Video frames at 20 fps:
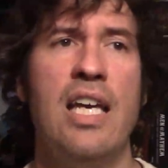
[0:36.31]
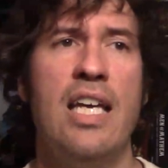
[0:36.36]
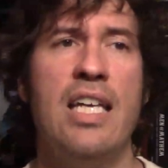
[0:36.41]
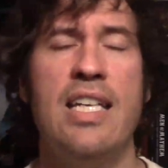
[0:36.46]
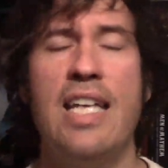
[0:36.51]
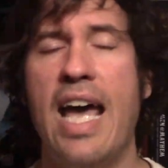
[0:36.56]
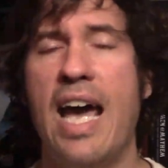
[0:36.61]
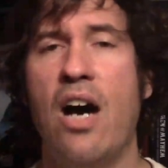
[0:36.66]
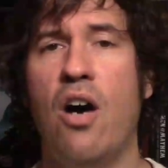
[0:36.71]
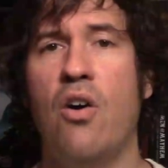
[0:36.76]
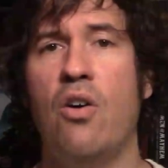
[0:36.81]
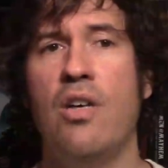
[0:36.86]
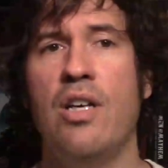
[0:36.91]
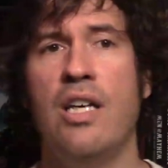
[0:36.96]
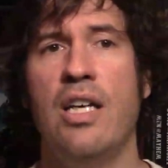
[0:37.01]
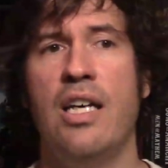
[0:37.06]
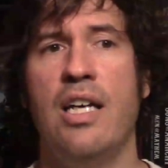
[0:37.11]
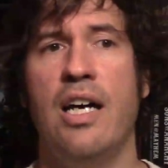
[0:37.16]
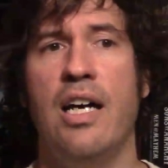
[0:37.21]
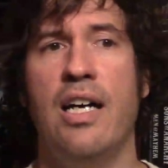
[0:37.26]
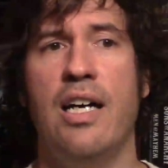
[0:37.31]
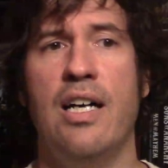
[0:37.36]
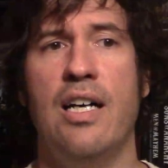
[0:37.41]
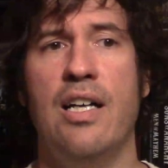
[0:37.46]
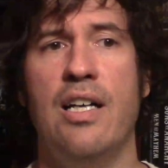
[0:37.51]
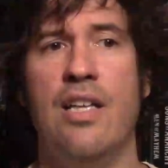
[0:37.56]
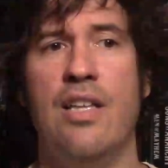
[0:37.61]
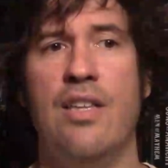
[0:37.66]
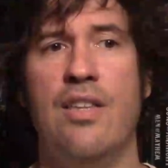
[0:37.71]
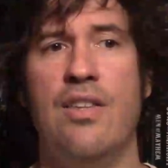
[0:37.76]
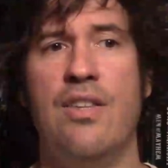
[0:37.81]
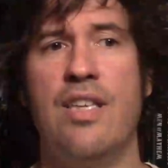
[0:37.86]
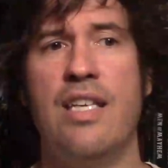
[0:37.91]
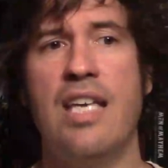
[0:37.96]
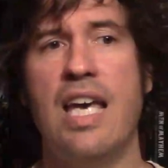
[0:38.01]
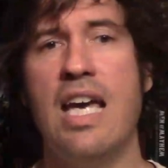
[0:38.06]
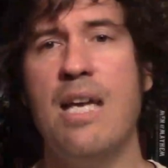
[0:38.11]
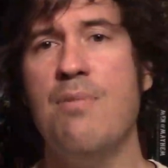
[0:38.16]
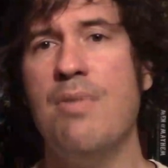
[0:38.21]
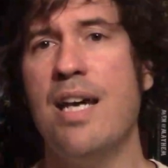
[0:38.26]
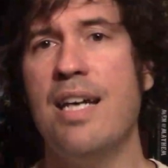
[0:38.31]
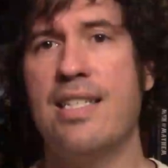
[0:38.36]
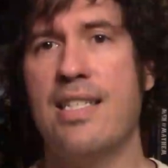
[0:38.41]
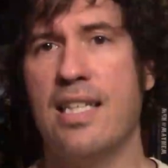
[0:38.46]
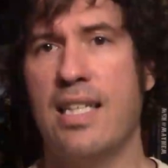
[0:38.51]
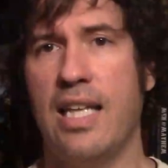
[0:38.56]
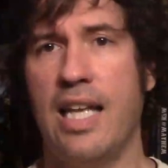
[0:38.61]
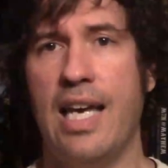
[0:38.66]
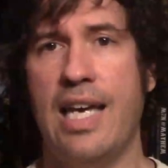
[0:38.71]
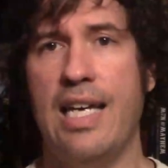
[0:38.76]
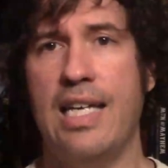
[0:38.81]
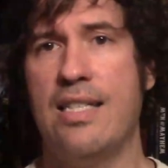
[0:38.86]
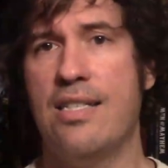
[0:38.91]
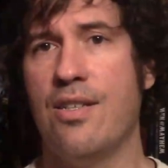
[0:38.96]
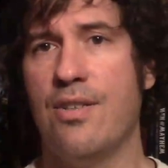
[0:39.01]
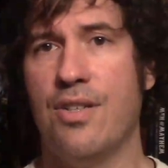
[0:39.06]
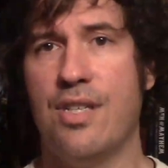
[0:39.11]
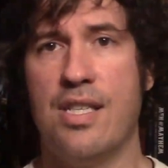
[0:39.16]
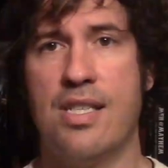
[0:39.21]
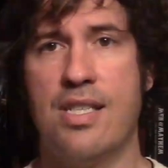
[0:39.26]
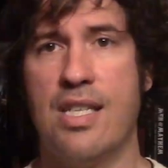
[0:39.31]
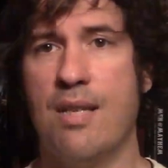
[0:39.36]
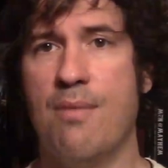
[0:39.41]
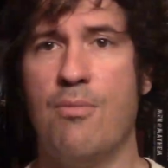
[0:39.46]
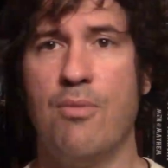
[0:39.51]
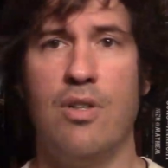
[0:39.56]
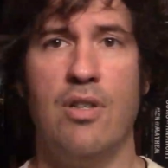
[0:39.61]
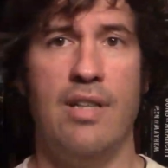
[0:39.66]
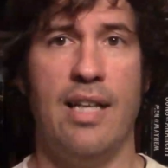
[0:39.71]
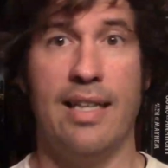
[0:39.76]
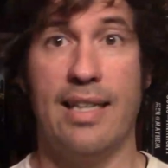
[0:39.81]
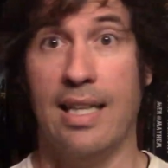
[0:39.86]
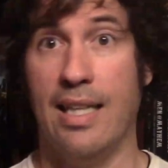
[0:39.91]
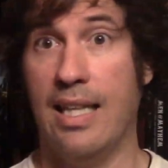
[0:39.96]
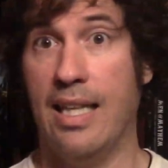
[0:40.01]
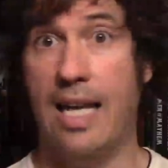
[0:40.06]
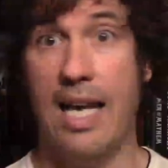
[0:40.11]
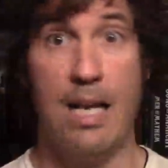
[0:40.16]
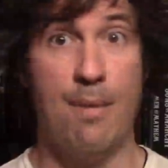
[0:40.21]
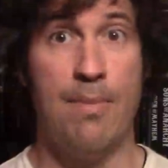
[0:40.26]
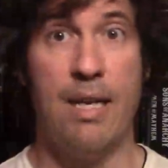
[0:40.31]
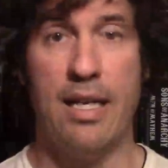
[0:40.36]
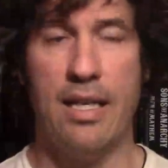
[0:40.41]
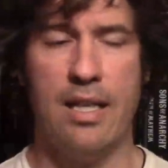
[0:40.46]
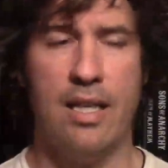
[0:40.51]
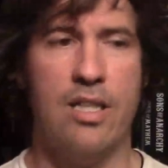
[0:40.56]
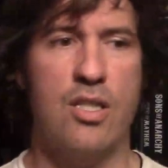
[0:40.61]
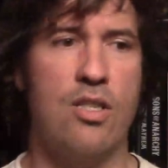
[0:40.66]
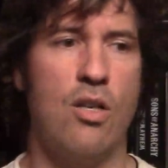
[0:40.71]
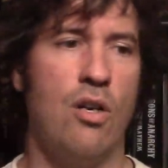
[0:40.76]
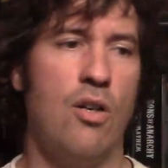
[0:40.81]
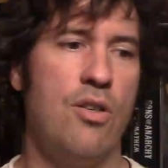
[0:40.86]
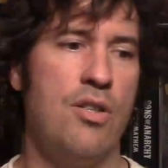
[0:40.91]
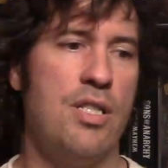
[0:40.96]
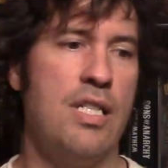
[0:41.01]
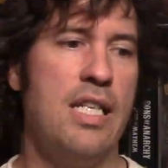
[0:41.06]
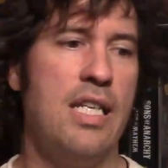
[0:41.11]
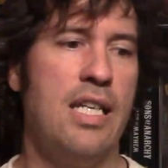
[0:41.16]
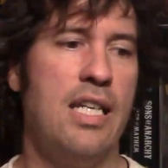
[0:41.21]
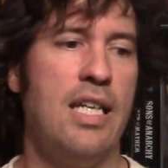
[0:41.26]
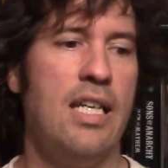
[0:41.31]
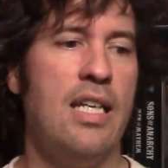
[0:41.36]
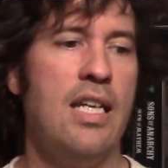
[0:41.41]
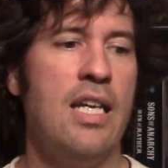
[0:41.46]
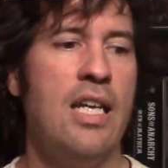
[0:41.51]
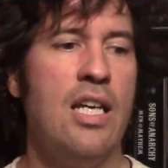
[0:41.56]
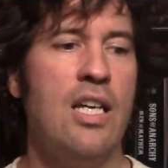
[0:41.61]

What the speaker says: Now, the game got delayed till December, like a lot of my Kickstarters did.